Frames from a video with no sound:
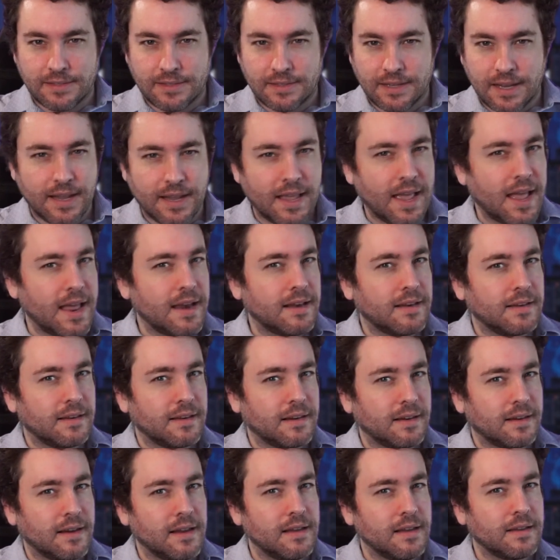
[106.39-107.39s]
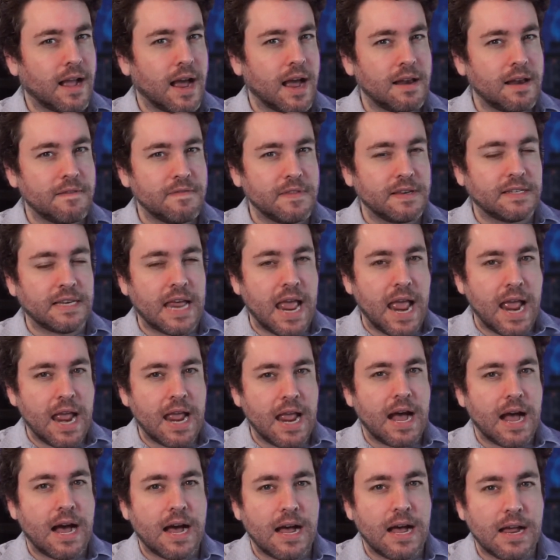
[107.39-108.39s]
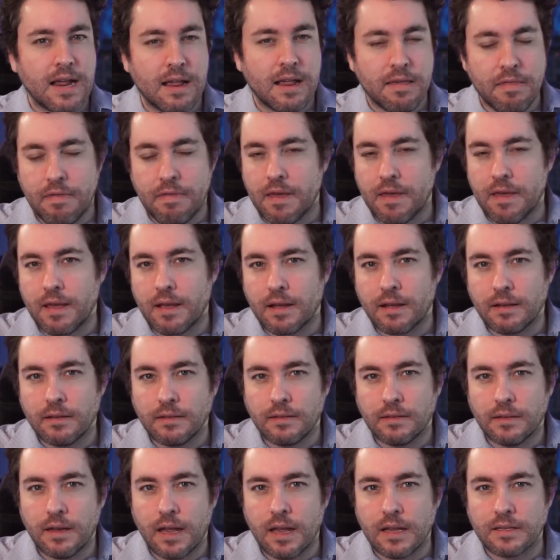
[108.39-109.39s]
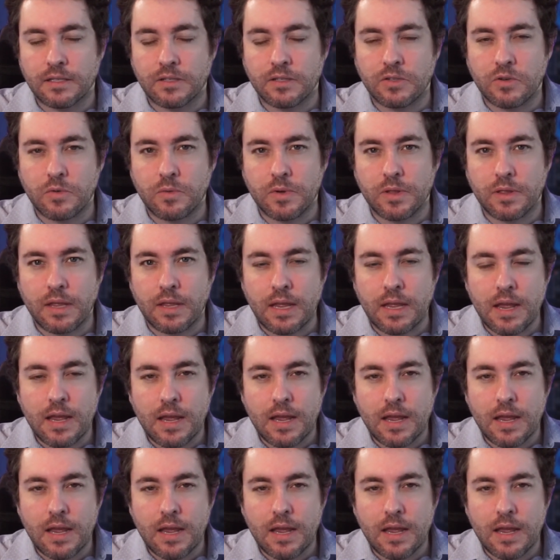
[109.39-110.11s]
Again, kind of this AI thing has to do with